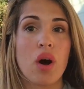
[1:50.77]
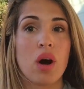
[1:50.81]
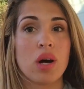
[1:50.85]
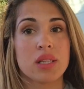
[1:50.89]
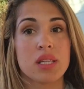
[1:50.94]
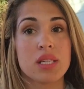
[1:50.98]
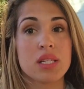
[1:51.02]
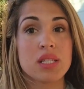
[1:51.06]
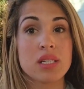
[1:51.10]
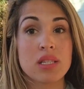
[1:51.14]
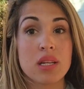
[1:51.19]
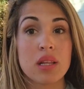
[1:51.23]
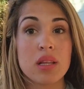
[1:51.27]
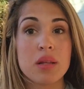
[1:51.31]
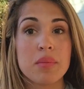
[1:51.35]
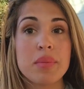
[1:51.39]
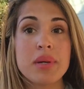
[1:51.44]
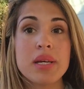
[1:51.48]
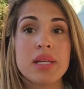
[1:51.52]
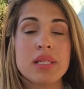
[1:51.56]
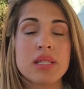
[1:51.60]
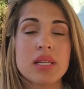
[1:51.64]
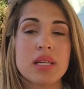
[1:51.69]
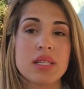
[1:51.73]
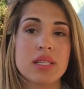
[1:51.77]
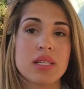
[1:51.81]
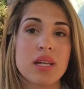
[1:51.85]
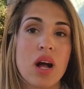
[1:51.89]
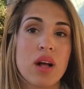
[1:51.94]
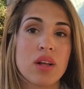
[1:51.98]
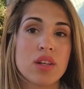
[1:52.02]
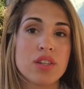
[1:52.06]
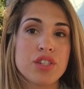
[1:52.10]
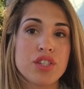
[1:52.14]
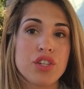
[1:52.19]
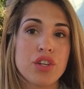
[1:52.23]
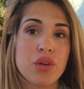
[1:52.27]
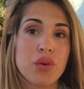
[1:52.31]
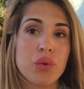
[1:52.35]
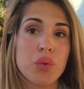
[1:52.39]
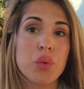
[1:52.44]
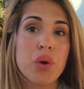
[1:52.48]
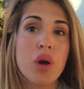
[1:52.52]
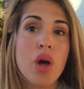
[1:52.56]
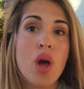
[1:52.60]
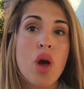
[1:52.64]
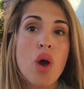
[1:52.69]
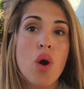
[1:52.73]
On the syllabus, it tells
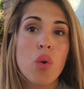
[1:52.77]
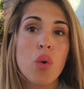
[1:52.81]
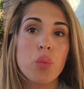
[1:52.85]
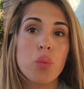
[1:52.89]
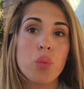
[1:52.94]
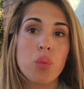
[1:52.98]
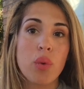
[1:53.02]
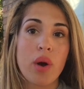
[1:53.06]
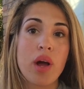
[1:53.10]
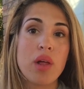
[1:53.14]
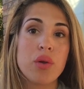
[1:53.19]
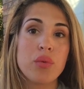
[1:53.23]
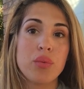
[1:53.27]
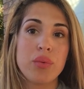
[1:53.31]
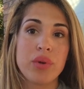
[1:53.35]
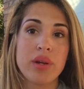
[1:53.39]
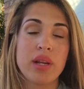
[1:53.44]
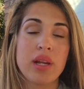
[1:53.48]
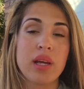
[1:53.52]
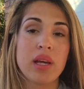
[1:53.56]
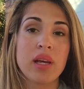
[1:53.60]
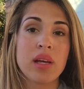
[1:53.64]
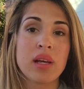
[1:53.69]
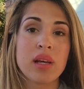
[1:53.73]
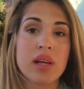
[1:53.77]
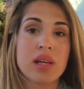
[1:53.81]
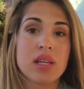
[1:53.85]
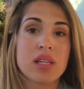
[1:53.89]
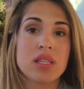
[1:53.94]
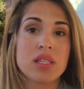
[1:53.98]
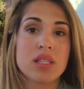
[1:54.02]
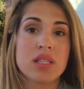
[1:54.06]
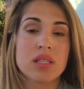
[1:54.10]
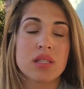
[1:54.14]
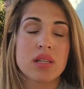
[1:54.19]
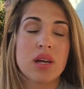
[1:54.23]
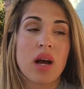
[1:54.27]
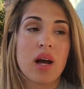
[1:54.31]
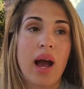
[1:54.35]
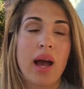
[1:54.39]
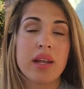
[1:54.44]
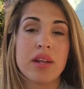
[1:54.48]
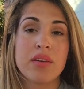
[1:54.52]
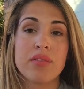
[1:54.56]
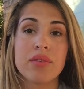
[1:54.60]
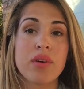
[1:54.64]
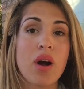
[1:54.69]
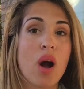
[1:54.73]
you what reading is
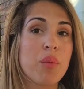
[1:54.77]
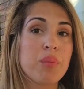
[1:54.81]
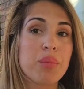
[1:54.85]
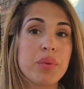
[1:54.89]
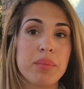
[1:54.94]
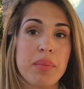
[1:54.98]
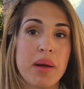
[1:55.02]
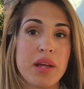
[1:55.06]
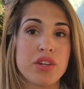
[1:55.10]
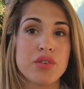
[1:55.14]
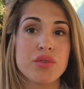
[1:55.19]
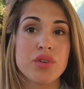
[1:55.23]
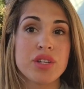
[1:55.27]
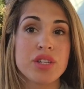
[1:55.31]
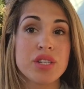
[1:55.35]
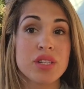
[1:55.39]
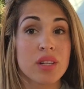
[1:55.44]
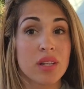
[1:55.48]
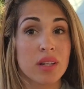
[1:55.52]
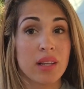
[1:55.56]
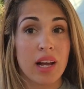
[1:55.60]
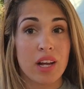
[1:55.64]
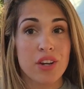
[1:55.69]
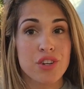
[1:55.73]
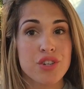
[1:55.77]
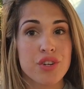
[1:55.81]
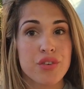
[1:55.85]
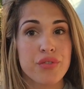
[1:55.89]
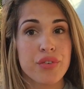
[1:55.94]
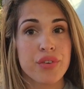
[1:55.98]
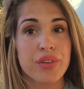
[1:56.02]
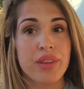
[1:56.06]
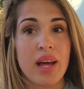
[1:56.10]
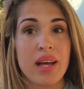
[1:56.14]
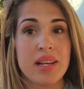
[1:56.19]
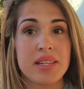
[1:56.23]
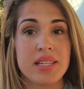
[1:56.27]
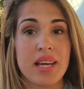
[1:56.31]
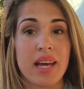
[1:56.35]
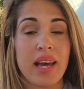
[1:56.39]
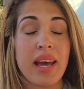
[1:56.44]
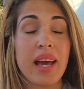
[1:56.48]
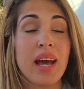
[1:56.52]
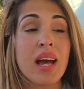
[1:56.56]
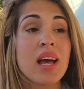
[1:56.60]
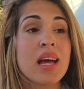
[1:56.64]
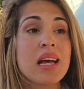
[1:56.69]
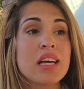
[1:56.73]
kind of complementary to the lecture for that
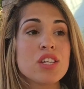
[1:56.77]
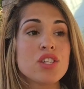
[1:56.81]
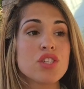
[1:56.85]
day.